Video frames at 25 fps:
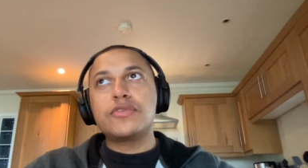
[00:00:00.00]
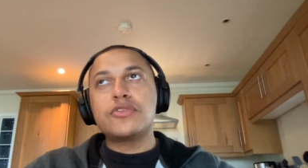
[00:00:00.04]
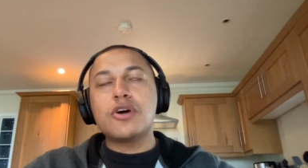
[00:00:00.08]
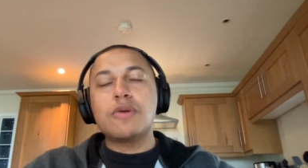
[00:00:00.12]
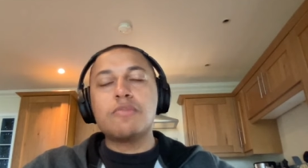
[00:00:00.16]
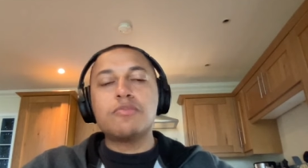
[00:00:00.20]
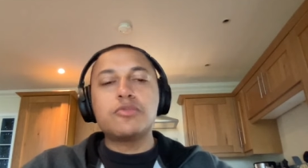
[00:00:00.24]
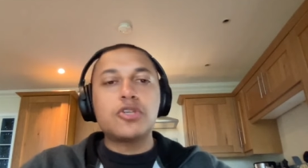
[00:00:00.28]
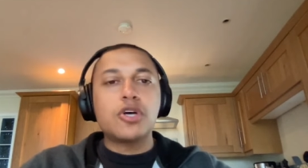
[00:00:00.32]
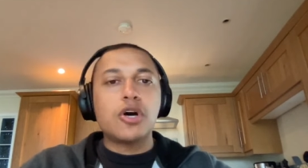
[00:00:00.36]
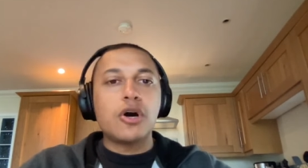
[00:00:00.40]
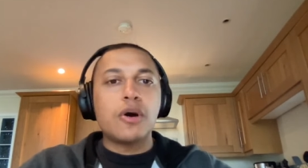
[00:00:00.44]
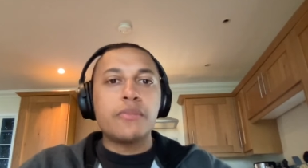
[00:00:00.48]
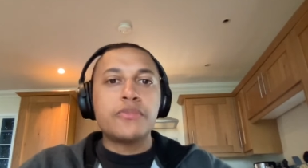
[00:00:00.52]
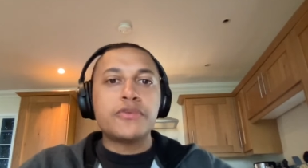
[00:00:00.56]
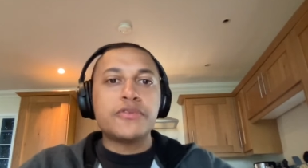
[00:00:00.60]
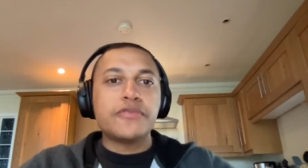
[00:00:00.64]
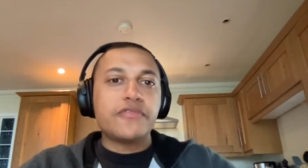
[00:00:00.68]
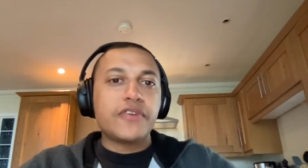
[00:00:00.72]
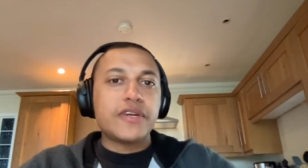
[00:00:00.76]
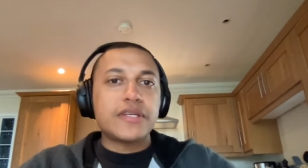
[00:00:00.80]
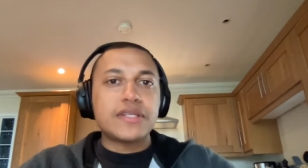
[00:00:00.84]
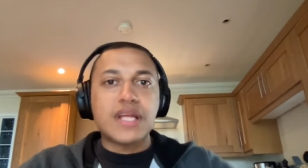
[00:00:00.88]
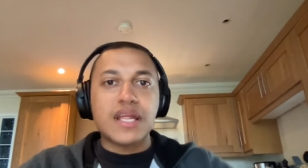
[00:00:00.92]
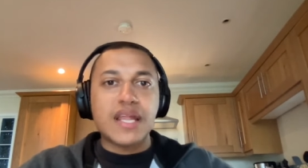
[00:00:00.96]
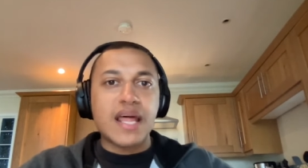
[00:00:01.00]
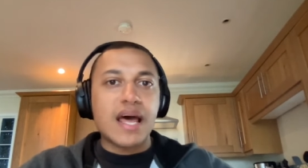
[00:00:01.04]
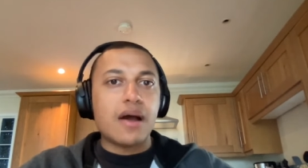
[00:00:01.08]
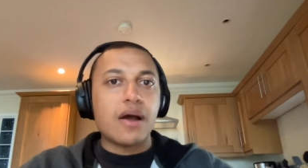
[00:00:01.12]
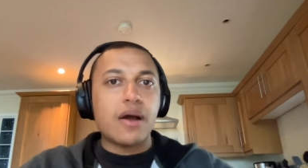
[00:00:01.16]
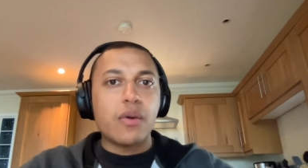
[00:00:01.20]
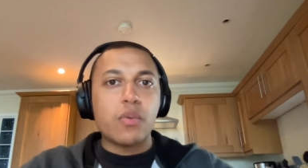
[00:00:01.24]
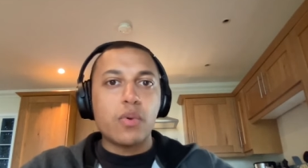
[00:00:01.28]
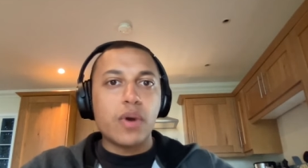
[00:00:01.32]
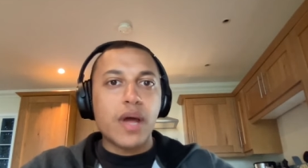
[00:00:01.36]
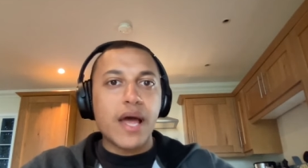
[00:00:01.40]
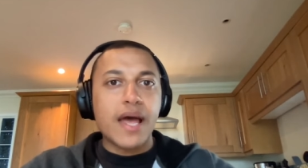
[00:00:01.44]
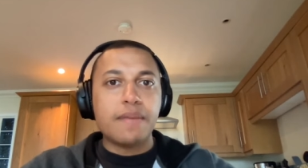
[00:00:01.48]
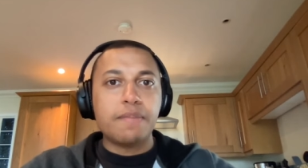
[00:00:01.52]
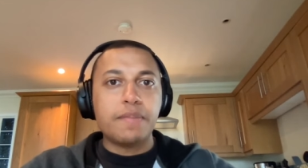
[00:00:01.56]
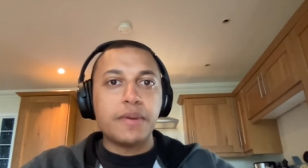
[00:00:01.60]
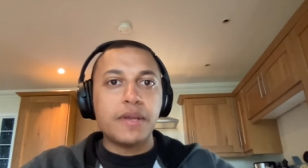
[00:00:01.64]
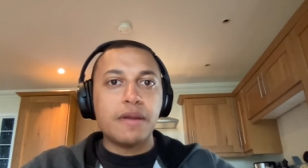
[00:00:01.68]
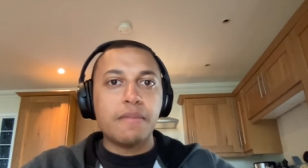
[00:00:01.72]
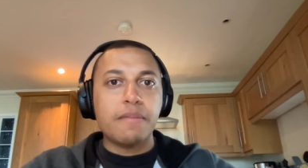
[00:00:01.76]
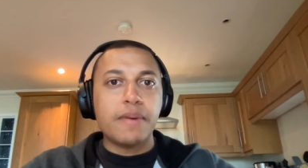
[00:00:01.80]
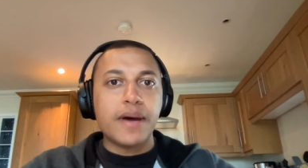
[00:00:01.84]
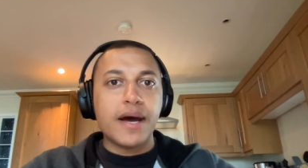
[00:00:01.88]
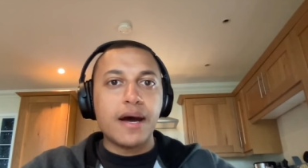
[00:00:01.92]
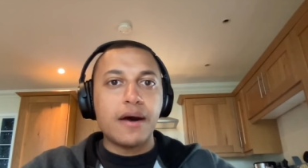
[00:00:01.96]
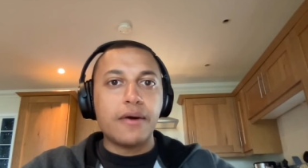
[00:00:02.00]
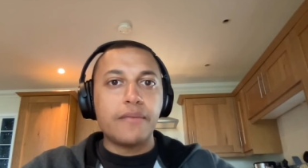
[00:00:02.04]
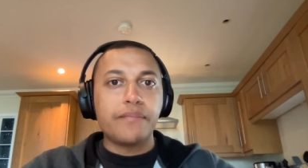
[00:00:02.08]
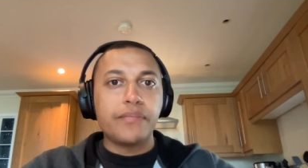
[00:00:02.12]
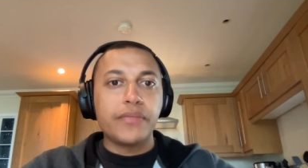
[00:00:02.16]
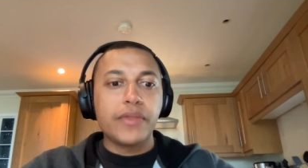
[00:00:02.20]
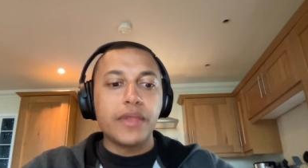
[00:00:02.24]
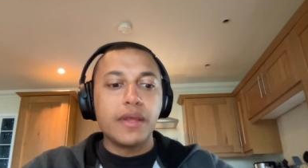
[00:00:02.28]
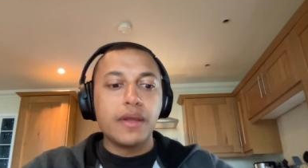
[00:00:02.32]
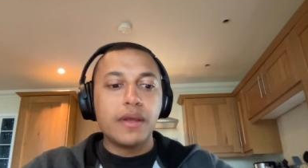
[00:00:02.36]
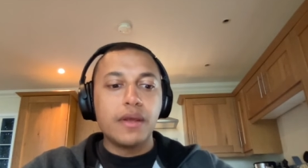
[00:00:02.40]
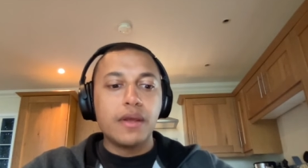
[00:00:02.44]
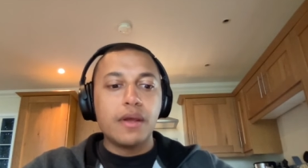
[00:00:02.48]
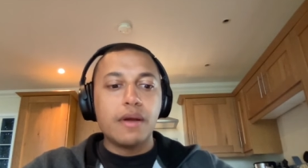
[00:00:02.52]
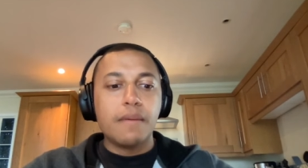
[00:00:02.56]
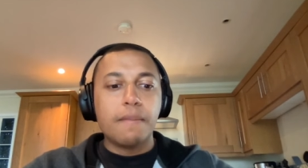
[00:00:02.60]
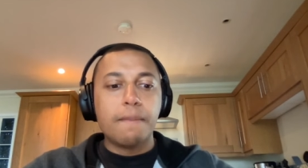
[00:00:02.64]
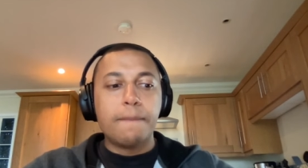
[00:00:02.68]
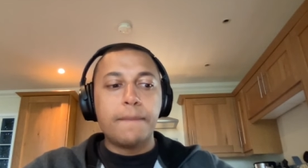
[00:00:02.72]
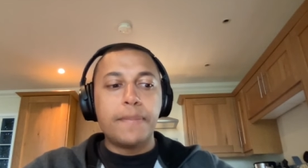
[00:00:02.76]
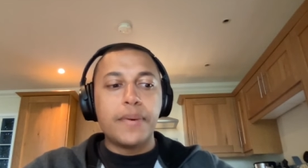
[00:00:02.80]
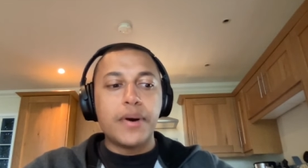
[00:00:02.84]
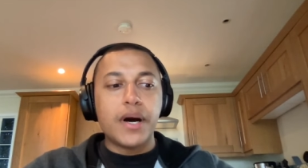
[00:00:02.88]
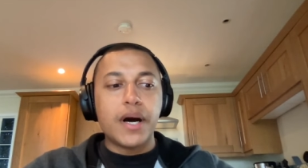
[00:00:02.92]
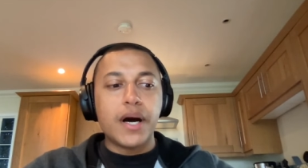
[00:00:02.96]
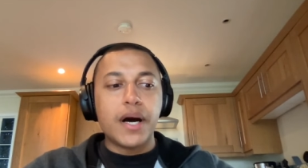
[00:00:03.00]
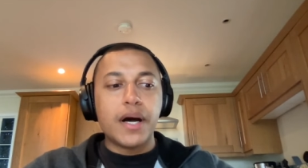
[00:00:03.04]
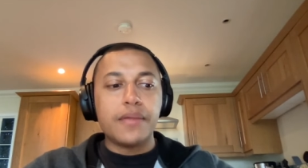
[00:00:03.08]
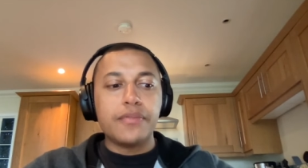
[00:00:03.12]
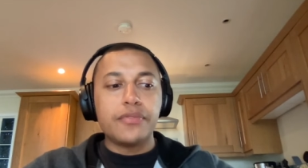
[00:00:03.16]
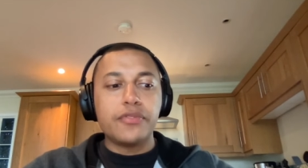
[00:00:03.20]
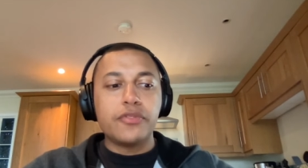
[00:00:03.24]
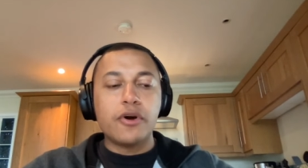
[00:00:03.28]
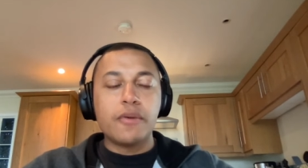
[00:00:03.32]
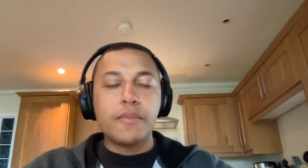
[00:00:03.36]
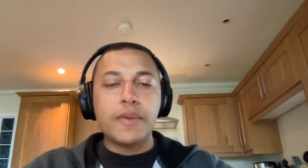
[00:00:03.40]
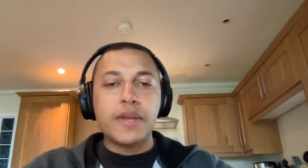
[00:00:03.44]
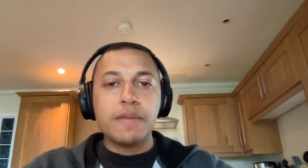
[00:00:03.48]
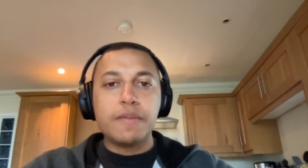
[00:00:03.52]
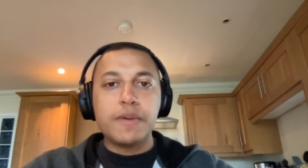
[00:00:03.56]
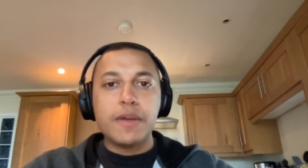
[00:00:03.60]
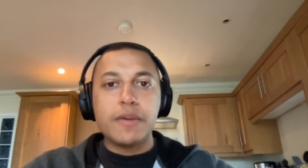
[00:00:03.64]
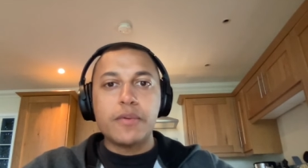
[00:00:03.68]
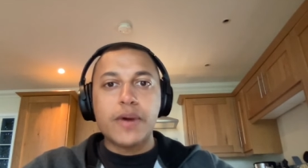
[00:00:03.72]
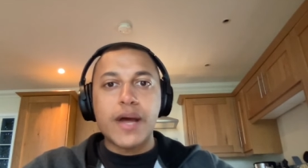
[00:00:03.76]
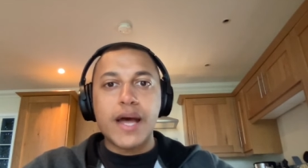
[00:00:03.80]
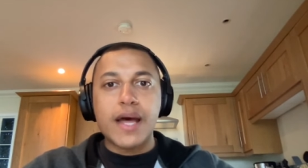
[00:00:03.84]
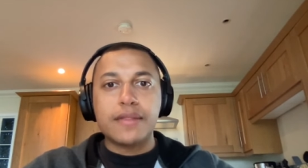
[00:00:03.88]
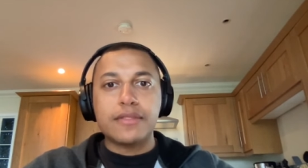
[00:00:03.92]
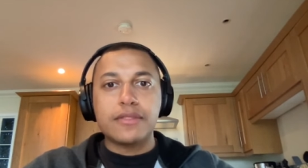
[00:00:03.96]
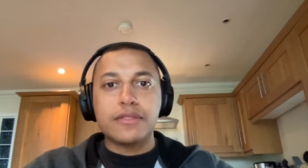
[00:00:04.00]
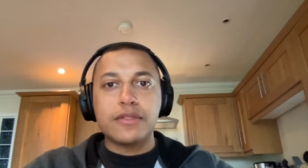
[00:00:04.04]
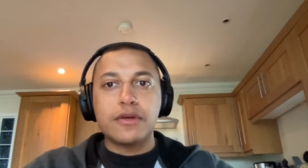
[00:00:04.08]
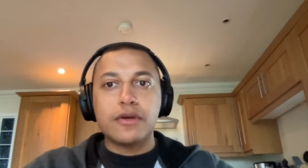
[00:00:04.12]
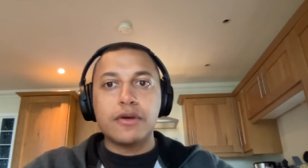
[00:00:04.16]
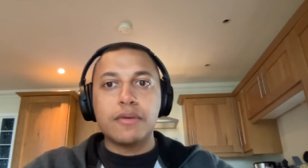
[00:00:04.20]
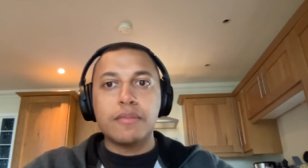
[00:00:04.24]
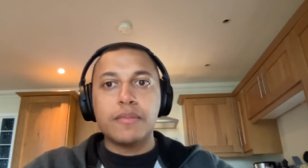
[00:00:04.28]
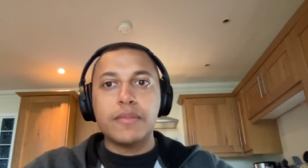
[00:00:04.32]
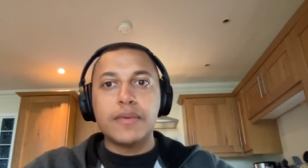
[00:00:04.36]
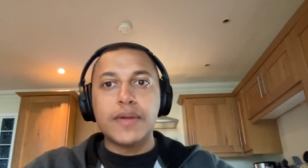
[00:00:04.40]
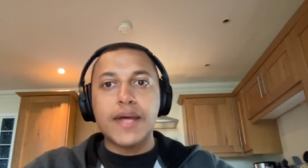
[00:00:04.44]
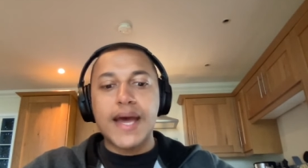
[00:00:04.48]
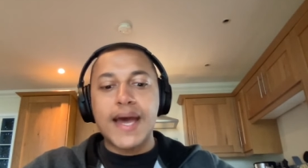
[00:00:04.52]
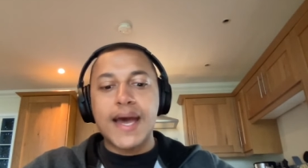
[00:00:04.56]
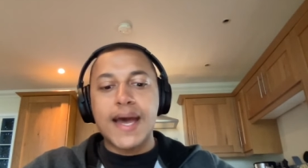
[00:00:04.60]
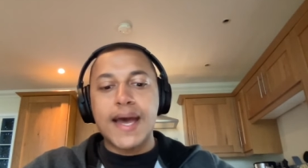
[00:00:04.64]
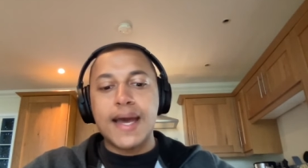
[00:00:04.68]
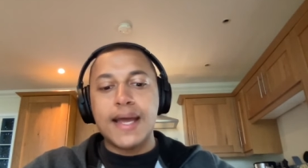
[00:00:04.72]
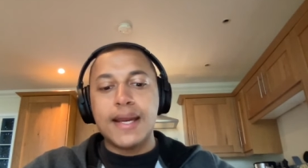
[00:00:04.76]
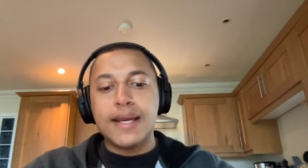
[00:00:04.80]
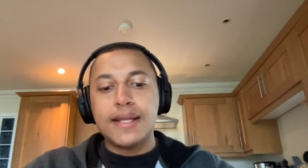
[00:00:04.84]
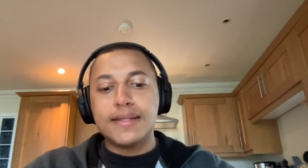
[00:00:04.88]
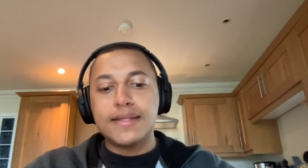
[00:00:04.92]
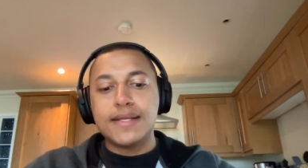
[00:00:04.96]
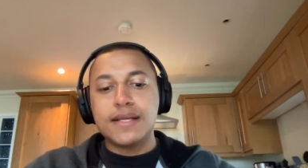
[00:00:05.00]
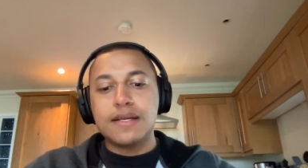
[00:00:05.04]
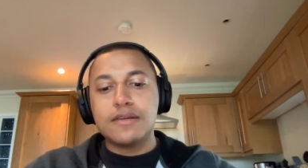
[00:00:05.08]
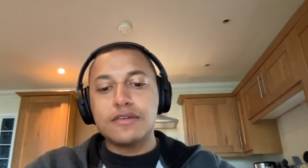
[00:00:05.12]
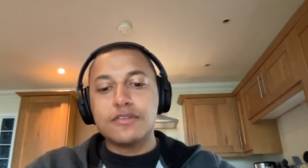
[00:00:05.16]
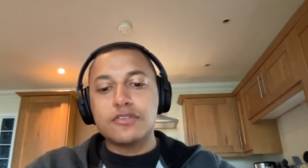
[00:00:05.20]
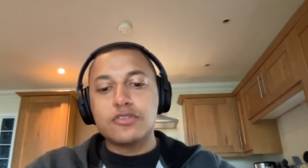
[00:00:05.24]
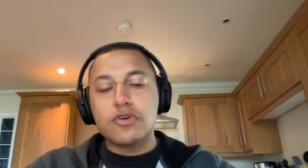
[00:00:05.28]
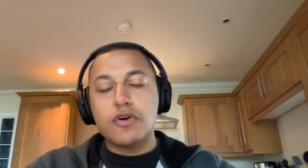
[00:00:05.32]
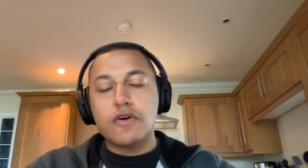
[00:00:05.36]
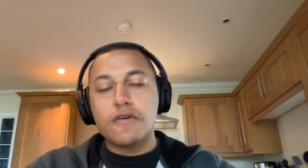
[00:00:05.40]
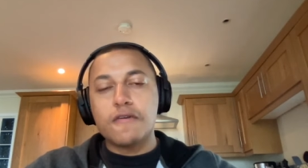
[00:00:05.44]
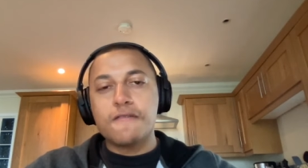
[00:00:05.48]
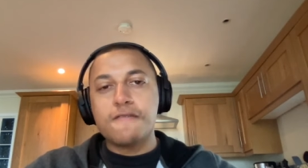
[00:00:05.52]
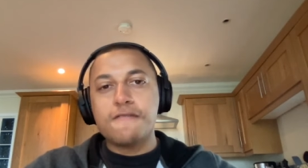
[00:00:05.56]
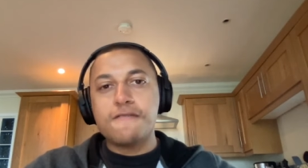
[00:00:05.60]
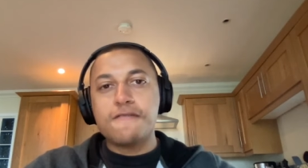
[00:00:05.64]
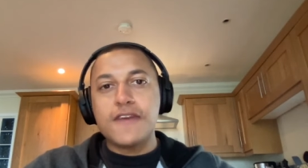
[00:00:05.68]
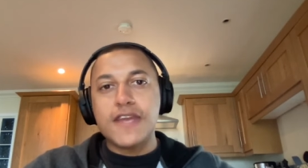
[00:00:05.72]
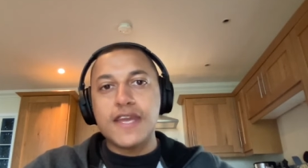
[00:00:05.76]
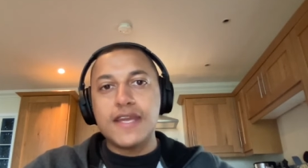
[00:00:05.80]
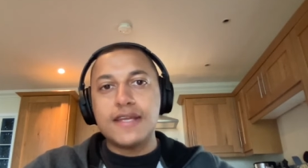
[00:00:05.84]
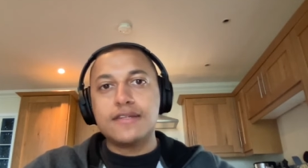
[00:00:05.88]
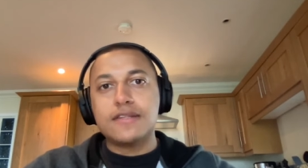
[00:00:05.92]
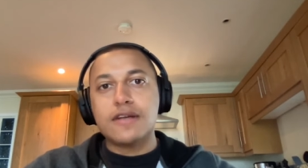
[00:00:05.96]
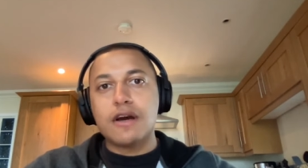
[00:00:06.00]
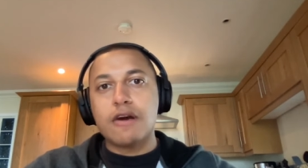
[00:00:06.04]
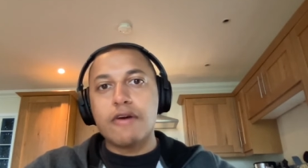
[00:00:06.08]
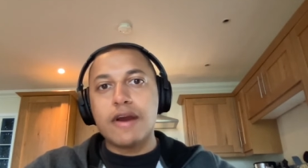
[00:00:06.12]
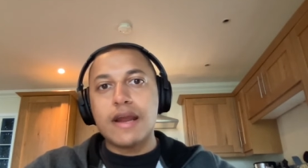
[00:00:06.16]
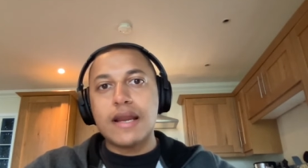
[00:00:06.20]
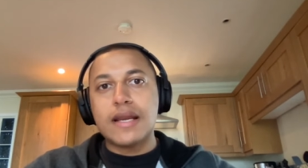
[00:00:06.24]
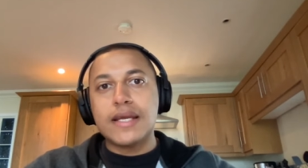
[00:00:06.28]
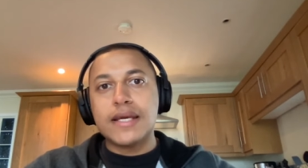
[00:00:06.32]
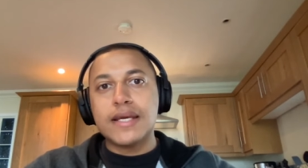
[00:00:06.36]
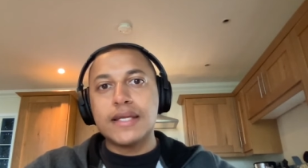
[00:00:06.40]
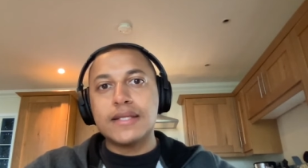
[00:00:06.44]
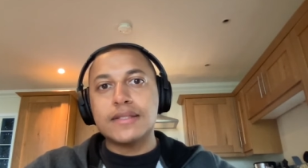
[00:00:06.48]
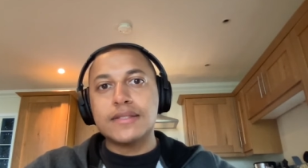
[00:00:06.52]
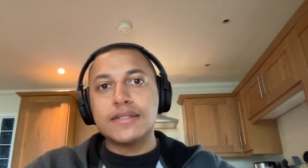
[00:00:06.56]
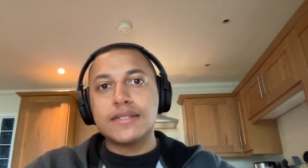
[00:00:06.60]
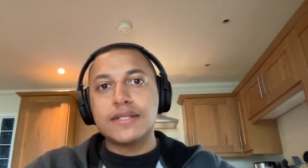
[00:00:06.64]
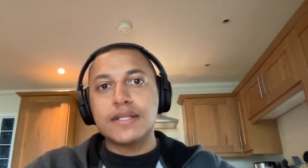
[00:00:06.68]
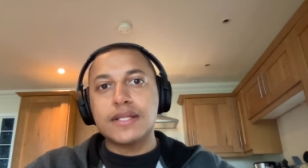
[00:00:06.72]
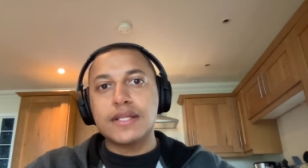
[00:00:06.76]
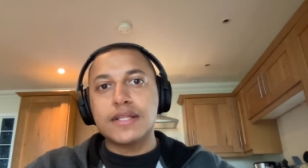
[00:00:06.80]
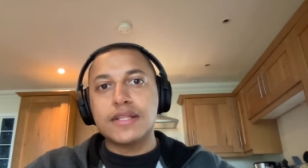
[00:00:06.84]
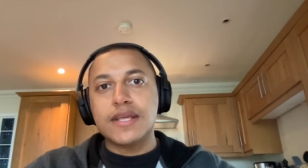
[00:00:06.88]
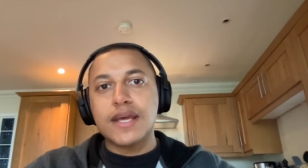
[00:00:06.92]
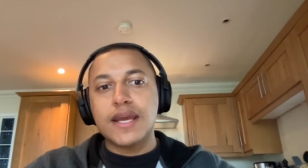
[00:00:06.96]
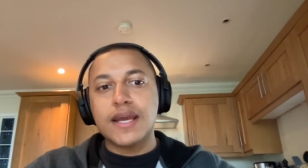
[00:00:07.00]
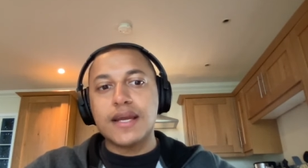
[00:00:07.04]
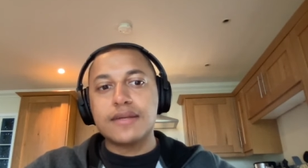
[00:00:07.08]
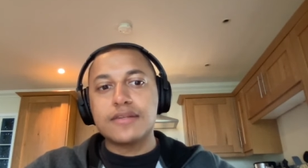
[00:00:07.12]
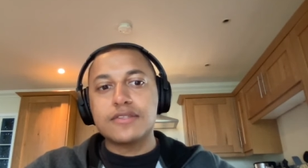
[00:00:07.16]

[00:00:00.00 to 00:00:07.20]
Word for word: Tom Toms and things like that had been about, but not many people had them and it didn't sort of feed directly into the thing.